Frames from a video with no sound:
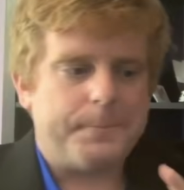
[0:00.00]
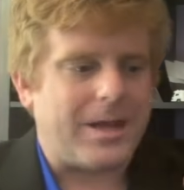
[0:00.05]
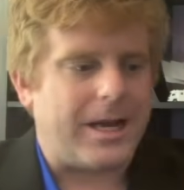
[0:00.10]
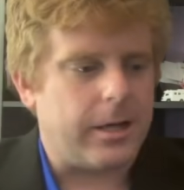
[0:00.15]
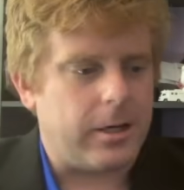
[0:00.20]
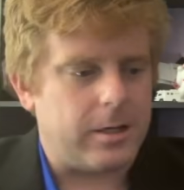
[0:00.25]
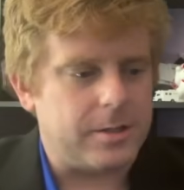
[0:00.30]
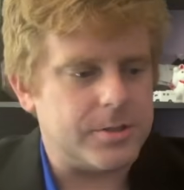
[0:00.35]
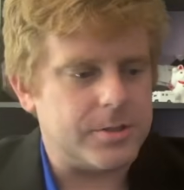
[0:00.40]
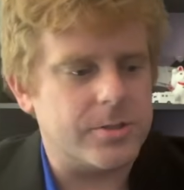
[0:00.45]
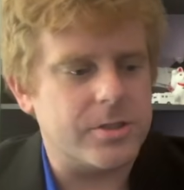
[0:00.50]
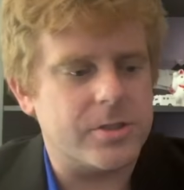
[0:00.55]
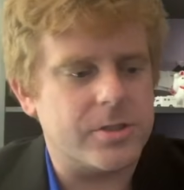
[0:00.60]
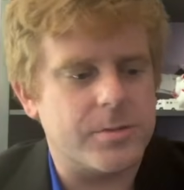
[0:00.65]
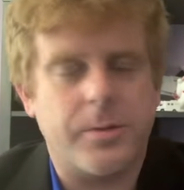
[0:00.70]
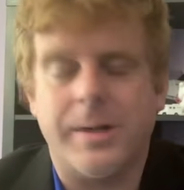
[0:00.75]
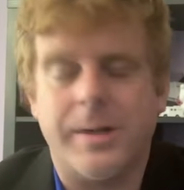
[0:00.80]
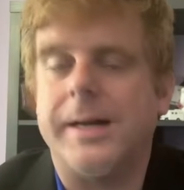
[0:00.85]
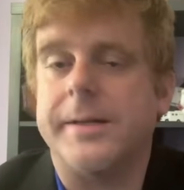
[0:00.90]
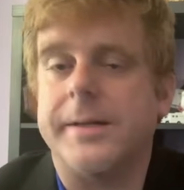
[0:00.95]
I also
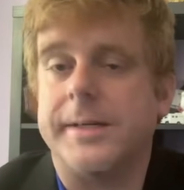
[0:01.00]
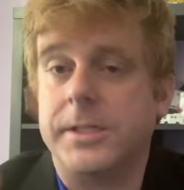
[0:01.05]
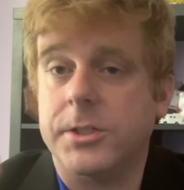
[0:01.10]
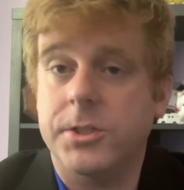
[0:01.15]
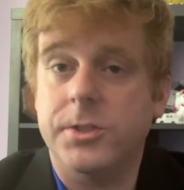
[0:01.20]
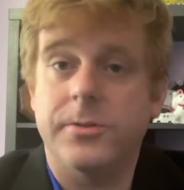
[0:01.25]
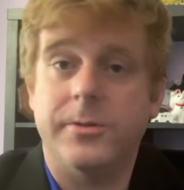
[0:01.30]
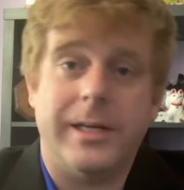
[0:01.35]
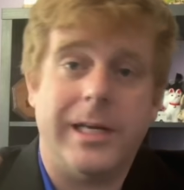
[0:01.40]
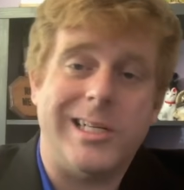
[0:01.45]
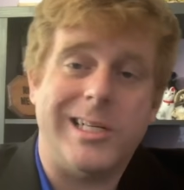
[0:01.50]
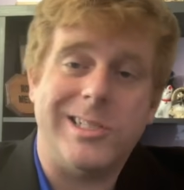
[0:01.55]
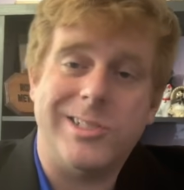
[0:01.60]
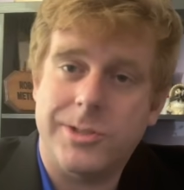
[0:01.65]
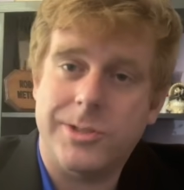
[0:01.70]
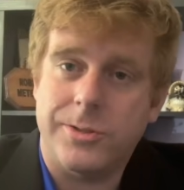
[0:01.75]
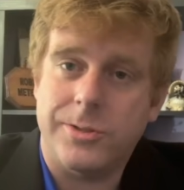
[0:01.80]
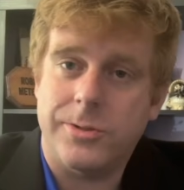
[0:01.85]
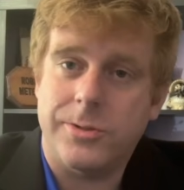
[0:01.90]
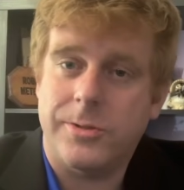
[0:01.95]
just put out a Q&A
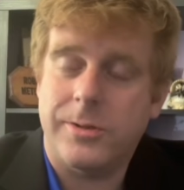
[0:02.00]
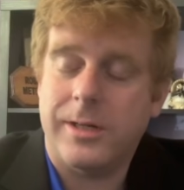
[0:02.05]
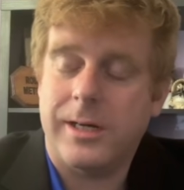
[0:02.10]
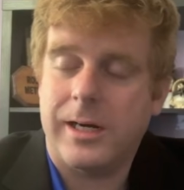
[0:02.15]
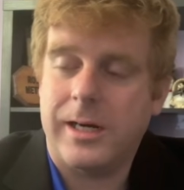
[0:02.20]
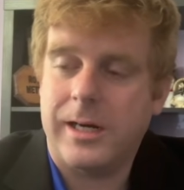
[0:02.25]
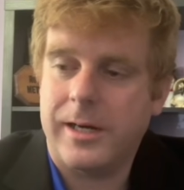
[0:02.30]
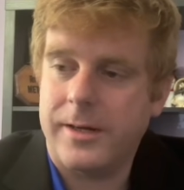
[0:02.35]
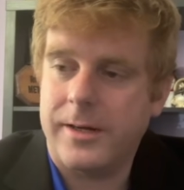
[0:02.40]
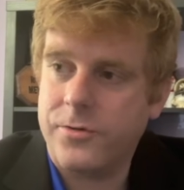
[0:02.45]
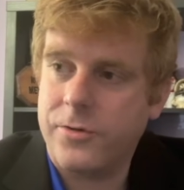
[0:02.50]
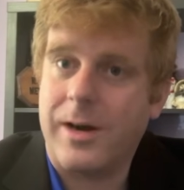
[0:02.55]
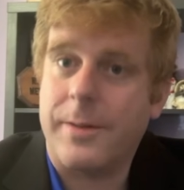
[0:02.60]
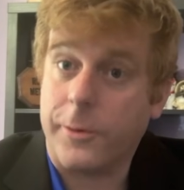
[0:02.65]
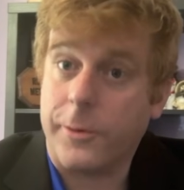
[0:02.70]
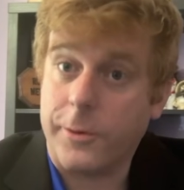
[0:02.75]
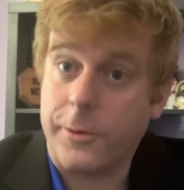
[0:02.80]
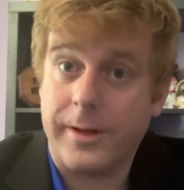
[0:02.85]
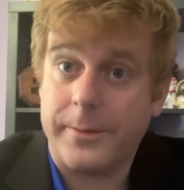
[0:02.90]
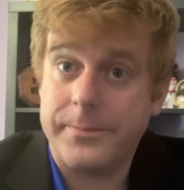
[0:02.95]
too,
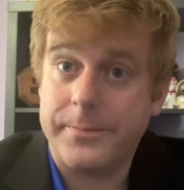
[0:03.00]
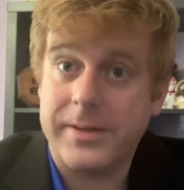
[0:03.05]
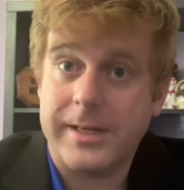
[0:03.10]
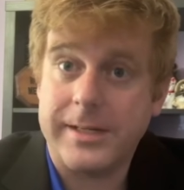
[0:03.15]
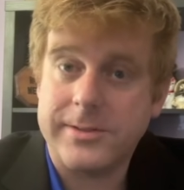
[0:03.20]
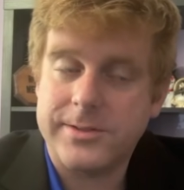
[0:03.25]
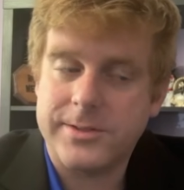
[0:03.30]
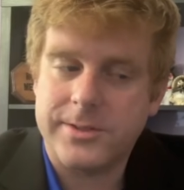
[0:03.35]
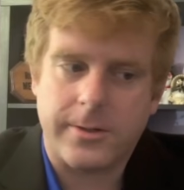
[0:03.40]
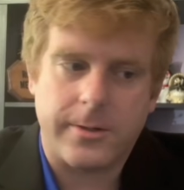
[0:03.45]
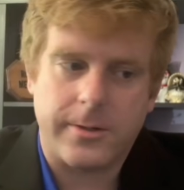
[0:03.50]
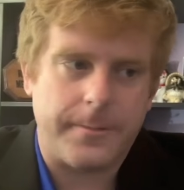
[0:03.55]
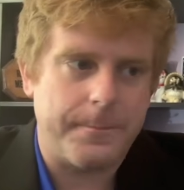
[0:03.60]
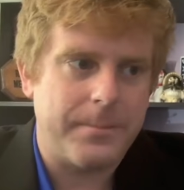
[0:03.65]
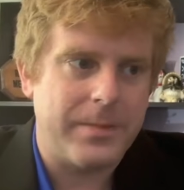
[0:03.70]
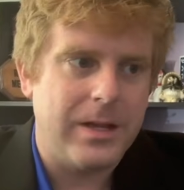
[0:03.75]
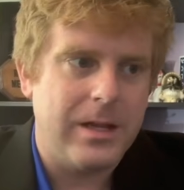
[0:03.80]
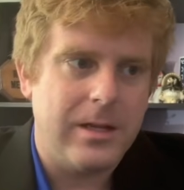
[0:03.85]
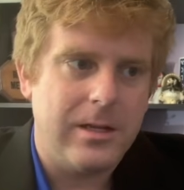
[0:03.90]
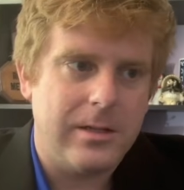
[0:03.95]
tropical update, so
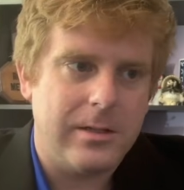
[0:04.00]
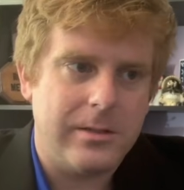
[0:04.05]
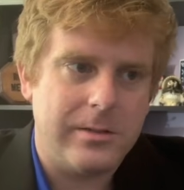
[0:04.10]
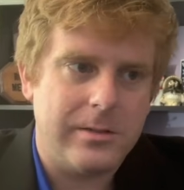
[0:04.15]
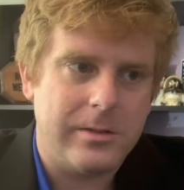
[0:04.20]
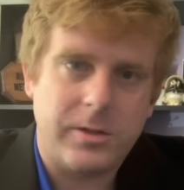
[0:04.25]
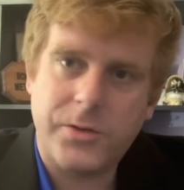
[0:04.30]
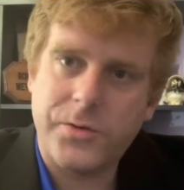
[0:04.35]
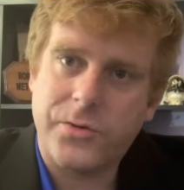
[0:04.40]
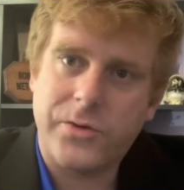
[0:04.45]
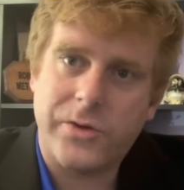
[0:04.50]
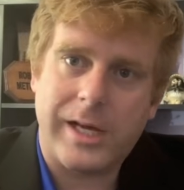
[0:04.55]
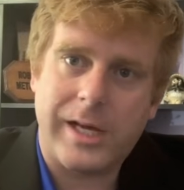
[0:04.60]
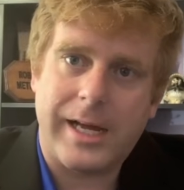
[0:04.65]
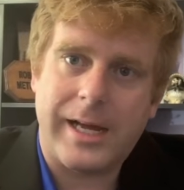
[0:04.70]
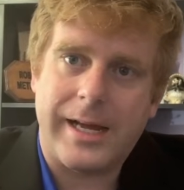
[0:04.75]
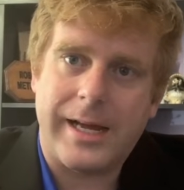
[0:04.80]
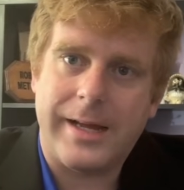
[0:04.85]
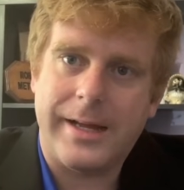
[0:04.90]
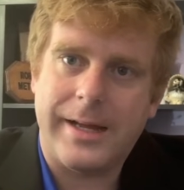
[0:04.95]
look for
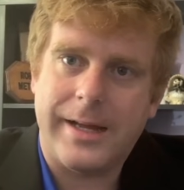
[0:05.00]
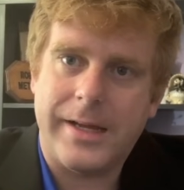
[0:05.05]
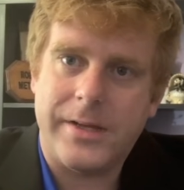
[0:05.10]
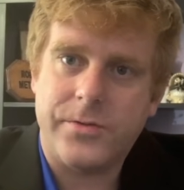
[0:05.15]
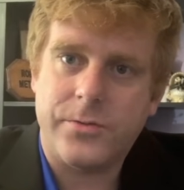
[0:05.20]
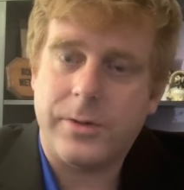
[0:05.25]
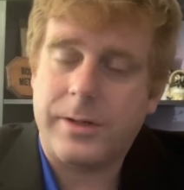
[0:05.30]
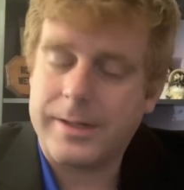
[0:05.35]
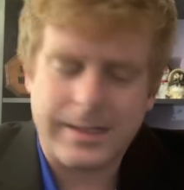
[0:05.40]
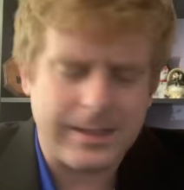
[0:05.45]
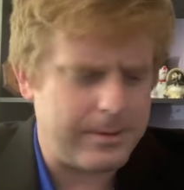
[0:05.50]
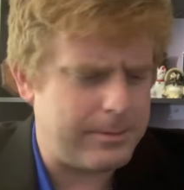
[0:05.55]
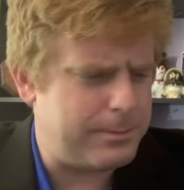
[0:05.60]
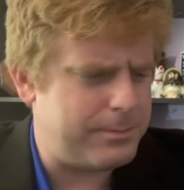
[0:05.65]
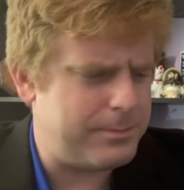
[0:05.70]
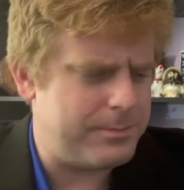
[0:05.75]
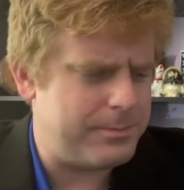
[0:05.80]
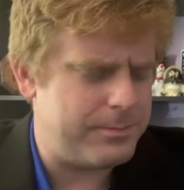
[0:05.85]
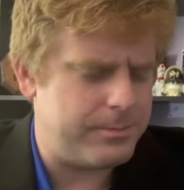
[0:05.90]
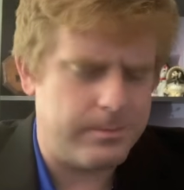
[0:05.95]
that as well. I have a
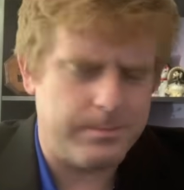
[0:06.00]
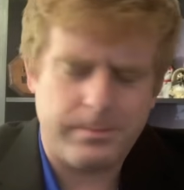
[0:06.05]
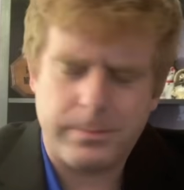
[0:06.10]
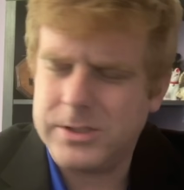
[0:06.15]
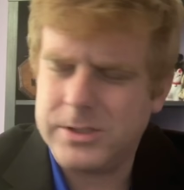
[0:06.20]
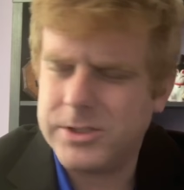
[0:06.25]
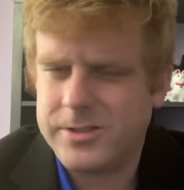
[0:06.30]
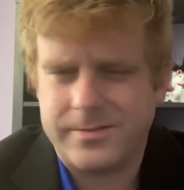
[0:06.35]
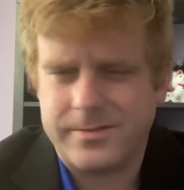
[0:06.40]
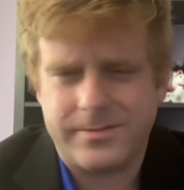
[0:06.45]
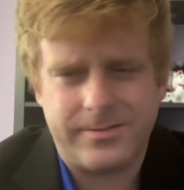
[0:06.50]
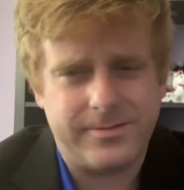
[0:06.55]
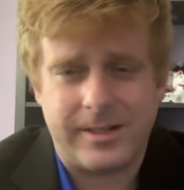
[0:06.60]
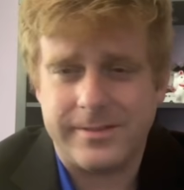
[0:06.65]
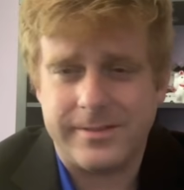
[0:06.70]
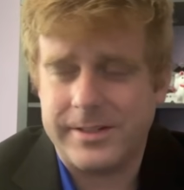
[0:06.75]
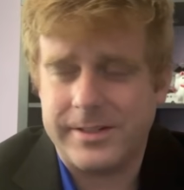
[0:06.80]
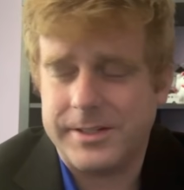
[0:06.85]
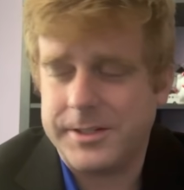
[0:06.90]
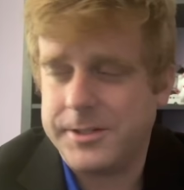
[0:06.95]
bunch of
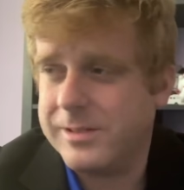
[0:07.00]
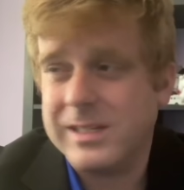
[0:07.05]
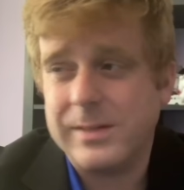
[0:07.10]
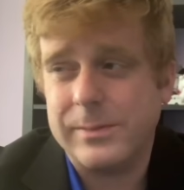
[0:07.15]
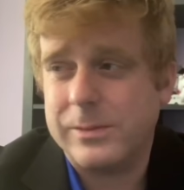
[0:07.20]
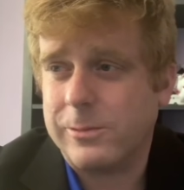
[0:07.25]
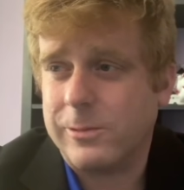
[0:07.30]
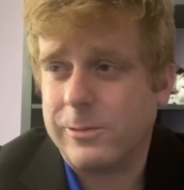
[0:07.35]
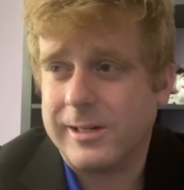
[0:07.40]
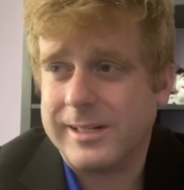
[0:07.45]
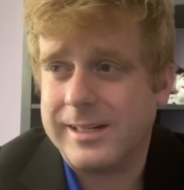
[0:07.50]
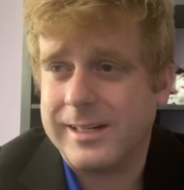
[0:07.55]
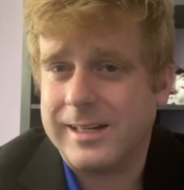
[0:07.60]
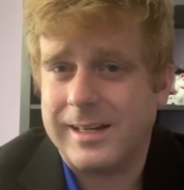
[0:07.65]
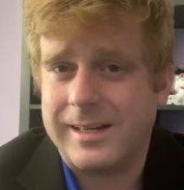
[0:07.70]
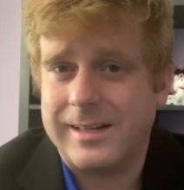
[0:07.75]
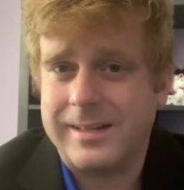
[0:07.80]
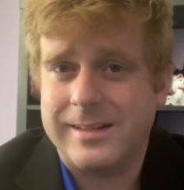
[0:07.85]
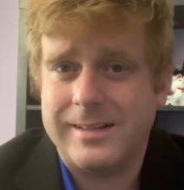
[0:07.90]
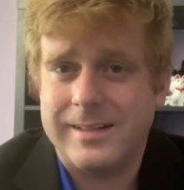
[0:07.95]
fun videos I've been working
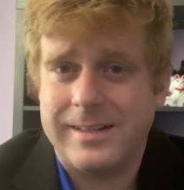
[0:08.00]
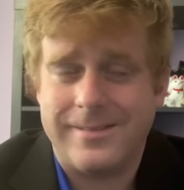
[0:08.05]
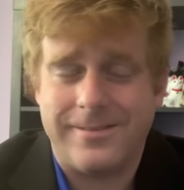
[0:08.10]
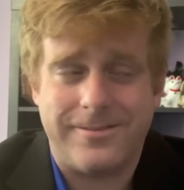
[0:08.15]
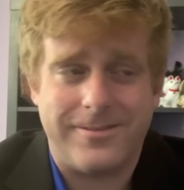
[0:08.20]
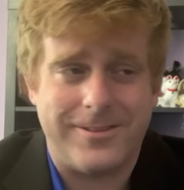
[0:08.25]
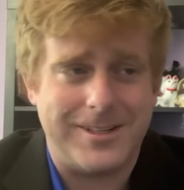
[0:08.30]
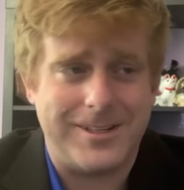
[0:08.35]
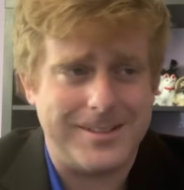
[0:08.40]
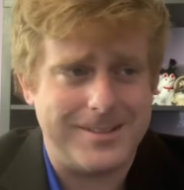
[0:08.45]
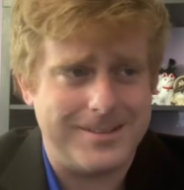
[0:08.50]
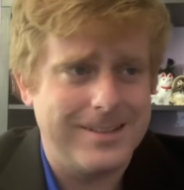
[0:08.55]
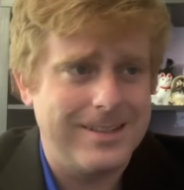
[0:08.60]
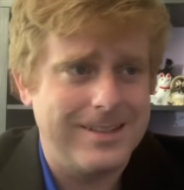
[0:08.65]
on. Have fun.